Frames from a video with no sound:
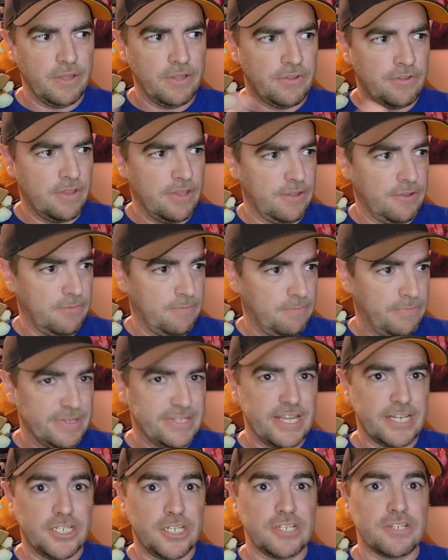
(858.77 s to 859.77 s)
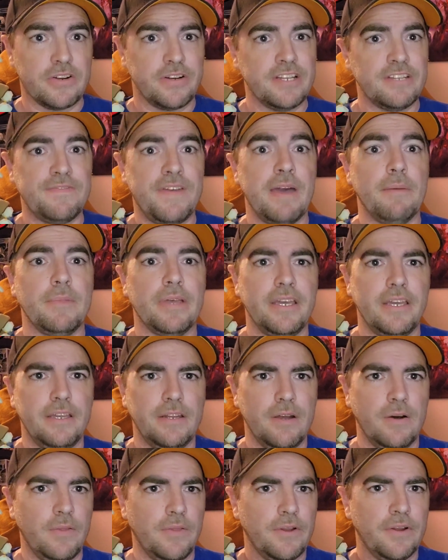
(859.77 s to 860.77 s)
His possessions are his family.
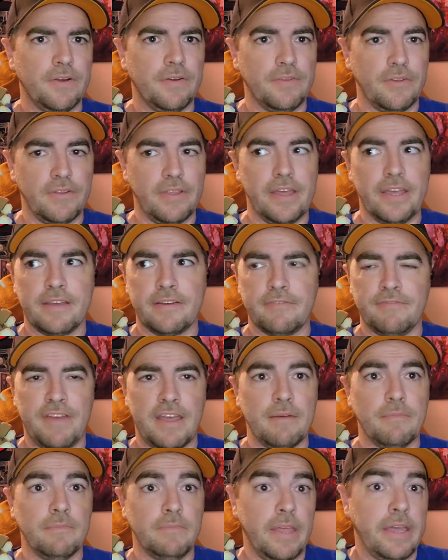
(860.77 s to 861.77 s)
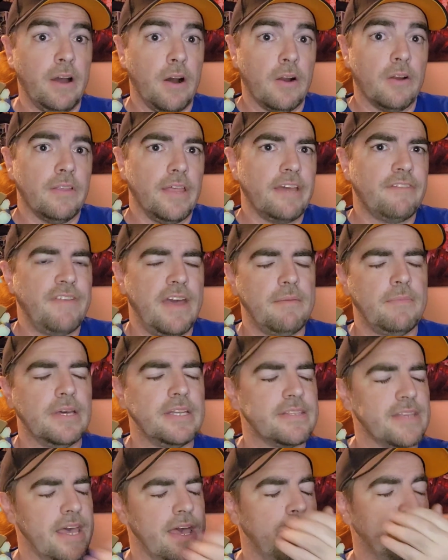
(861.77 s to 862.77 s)
They're they are like family
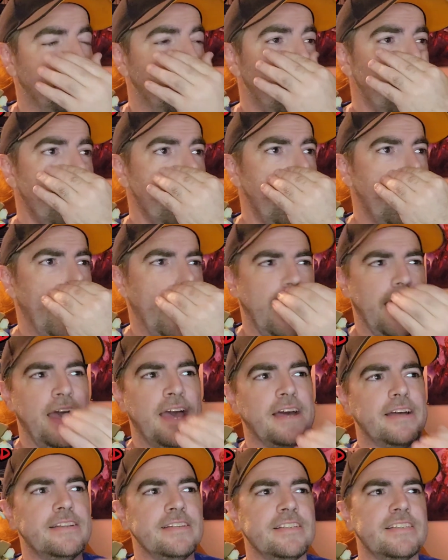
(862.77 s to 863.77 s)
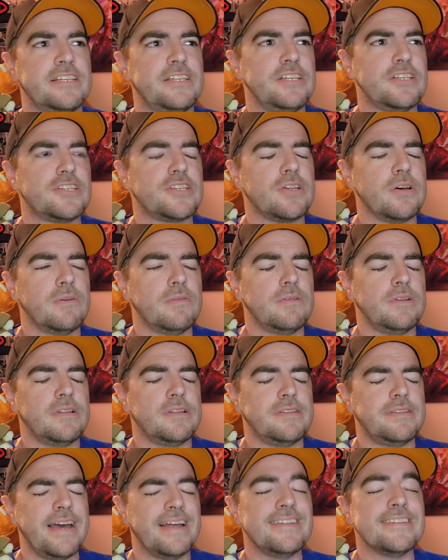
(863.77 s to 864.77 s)
to him. And he's so
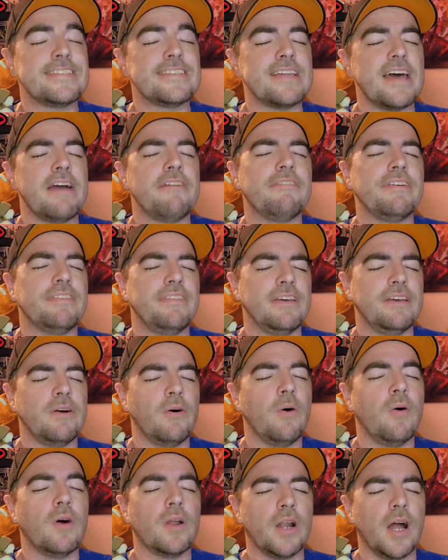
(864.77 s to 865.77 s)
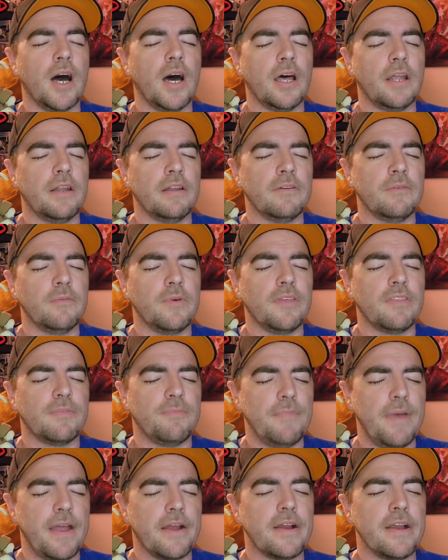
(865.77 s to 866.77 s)
dense to everything going on with
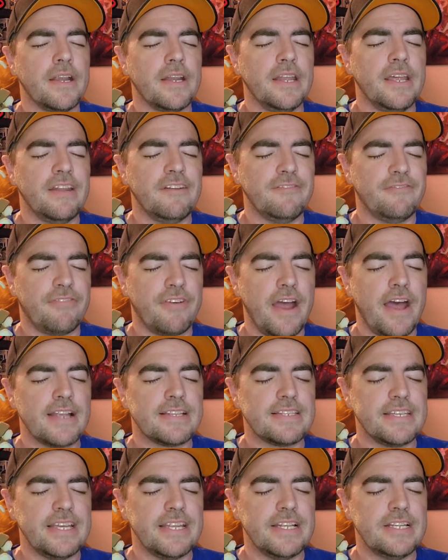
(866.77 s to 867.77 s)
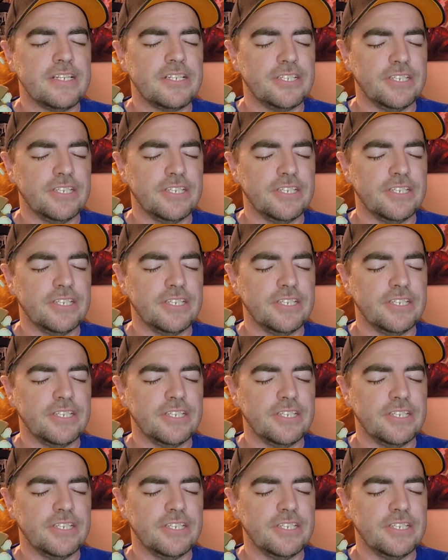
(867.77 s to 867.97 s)
Merrin and Fret, and